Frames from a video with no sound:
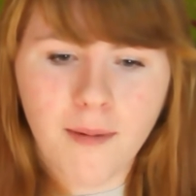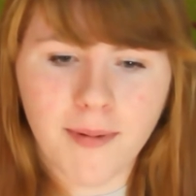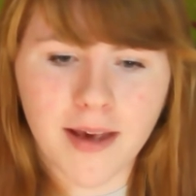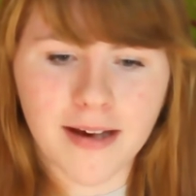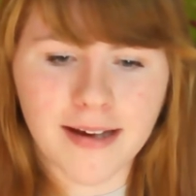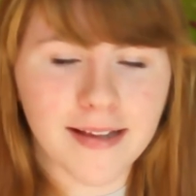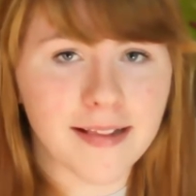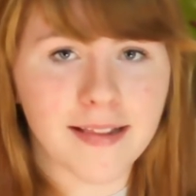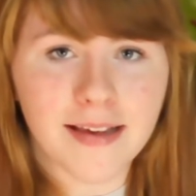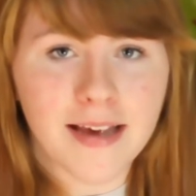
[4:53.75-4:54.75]

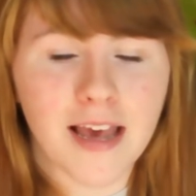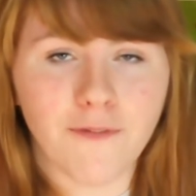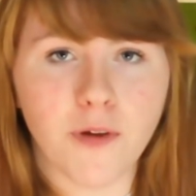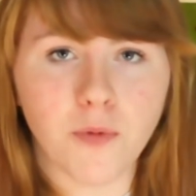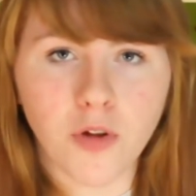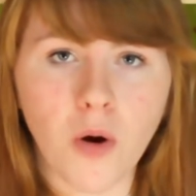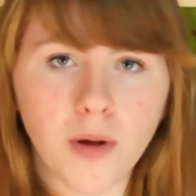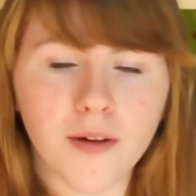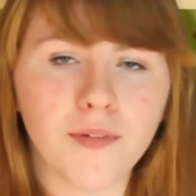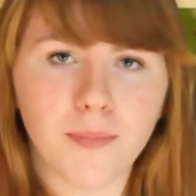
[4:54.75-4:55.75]
because if you
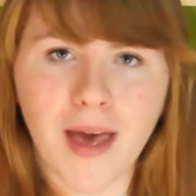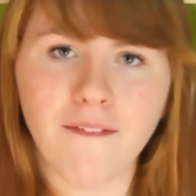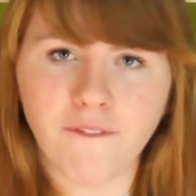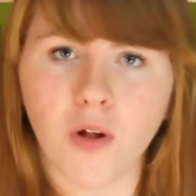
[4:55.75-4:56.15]
don't give them that